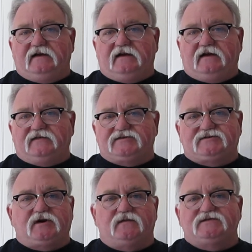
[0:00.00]
the
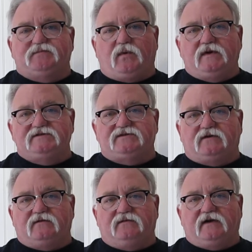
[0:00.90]
service points
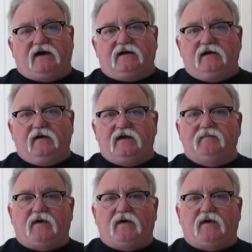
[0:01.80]
are not clearly